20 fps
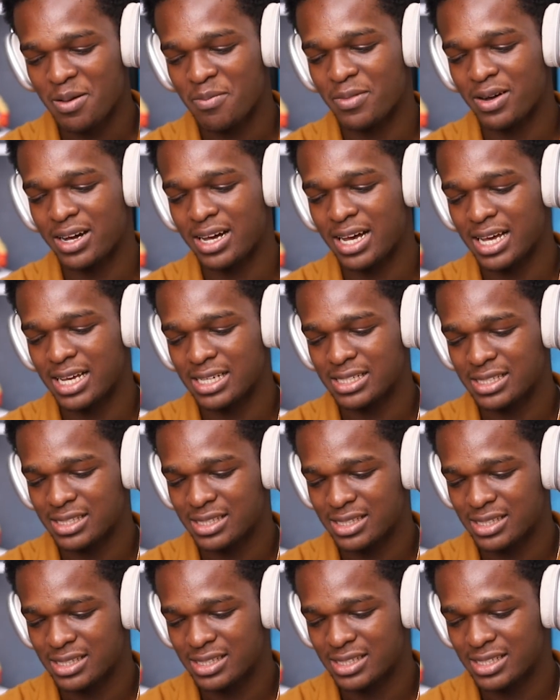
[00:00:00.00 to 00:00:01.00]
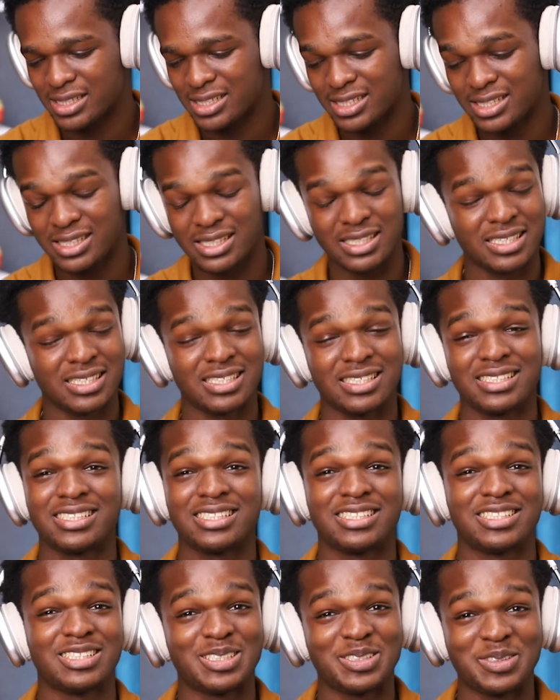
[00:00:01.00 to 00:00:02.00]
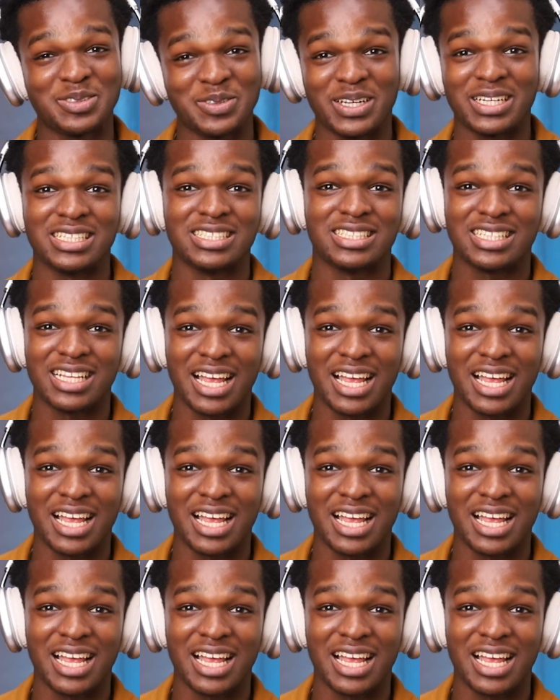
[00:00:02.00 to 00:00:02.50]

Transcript: But guys, this is strange.